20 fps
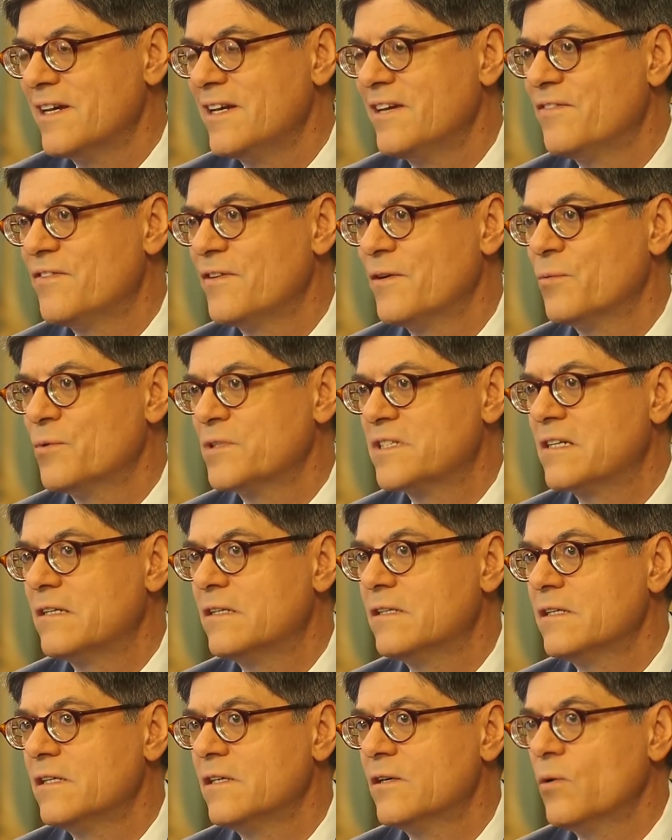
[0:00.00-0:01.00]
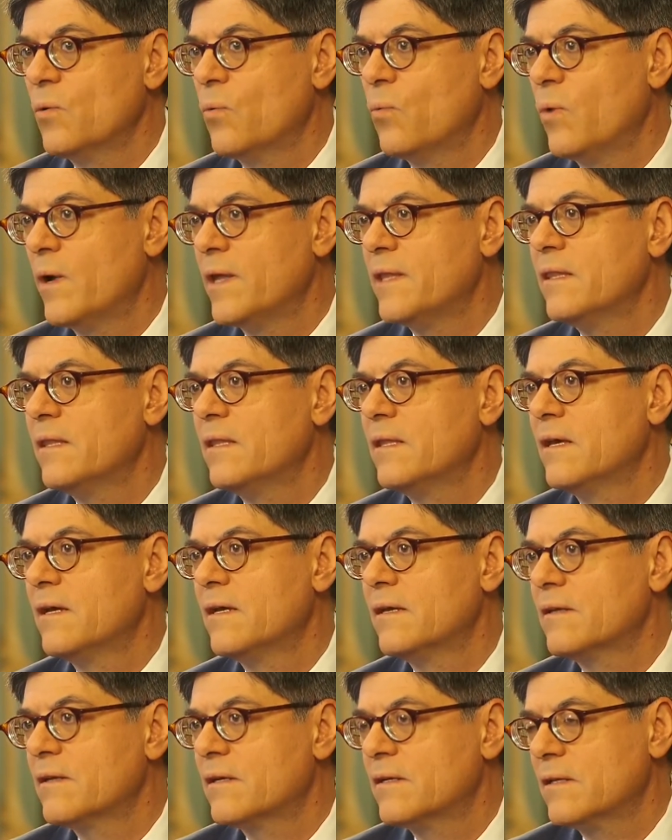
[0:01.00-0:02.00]
If it was clear when
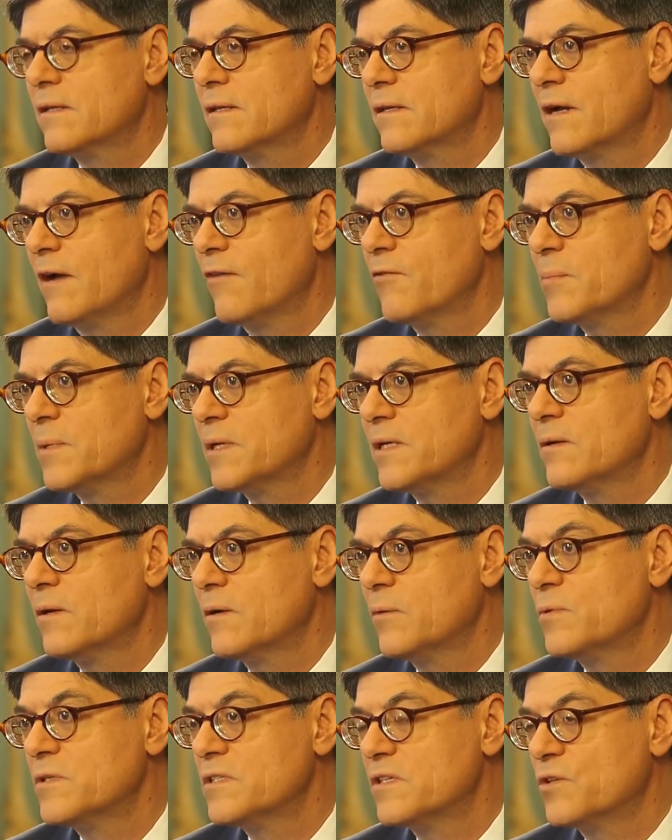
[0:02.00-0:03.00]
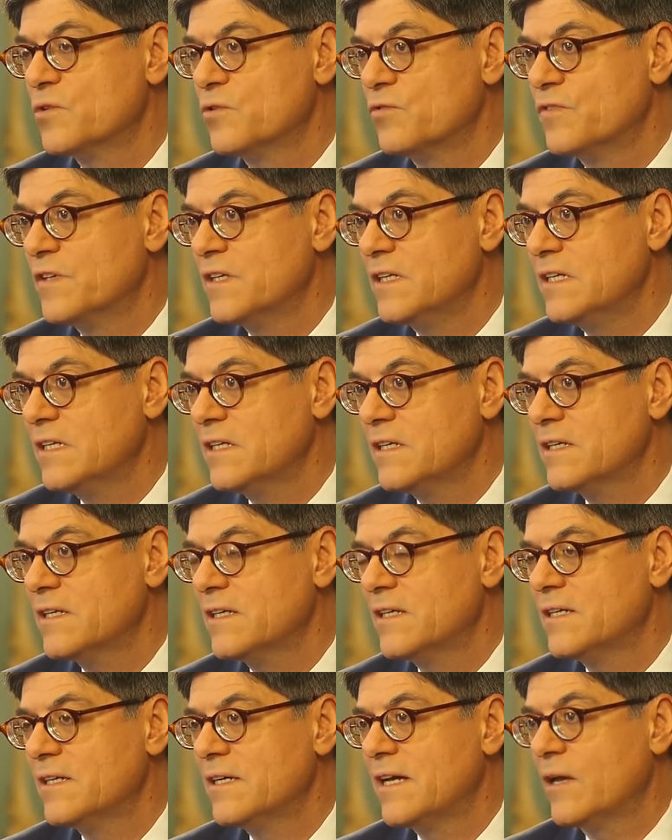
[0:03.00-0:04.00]
the government was intervening
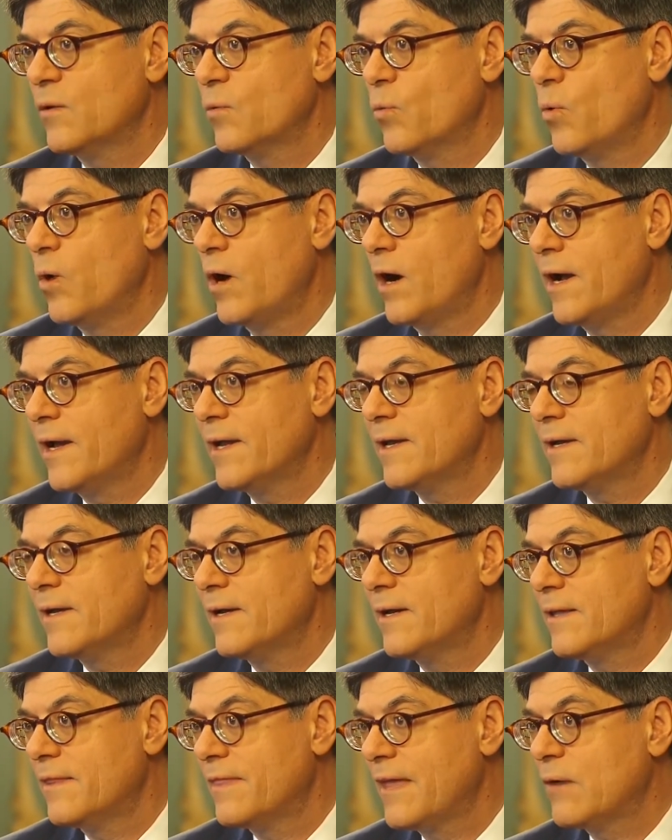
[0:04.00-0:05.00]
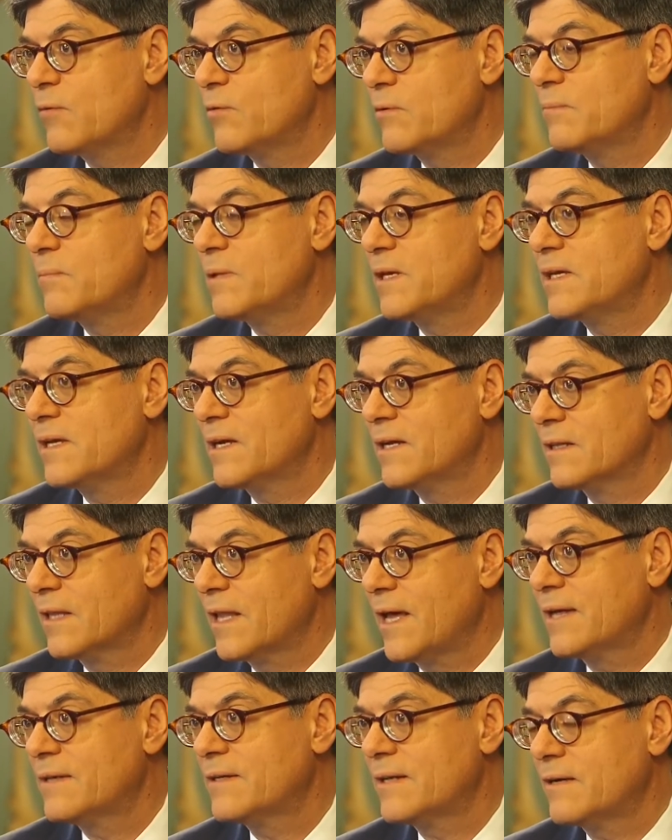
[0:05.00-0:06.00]
and why, that would be a
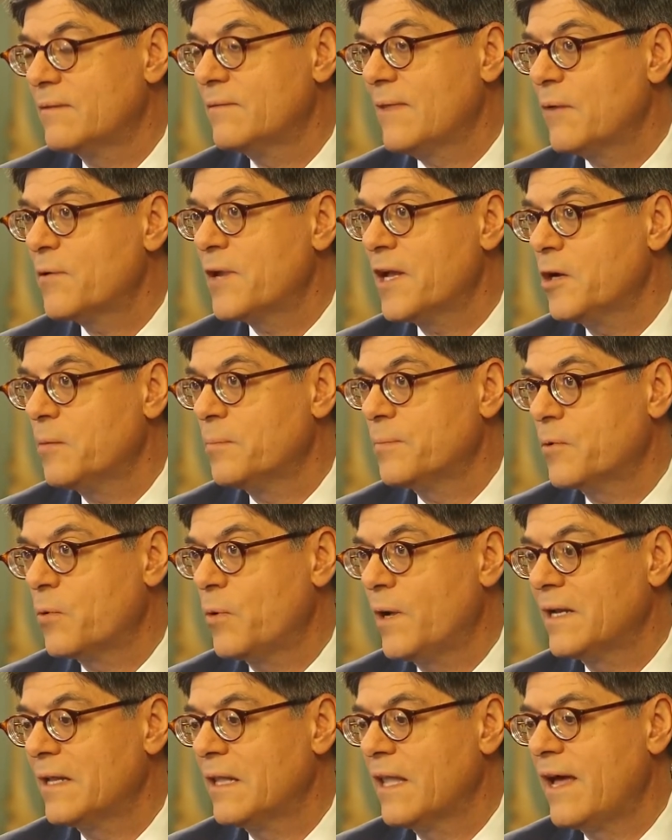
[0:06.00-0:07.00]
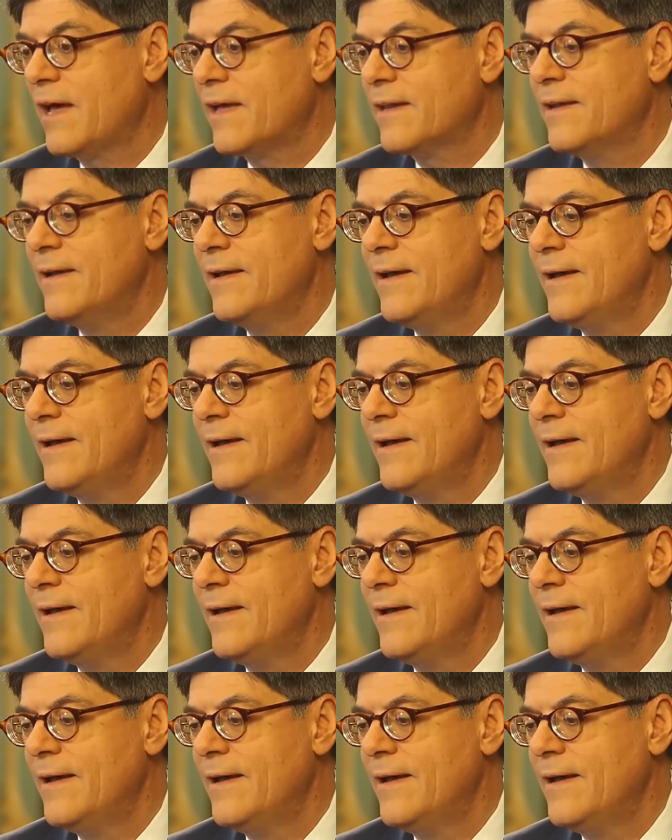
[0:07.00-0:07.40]
lot. That would help quite a lot.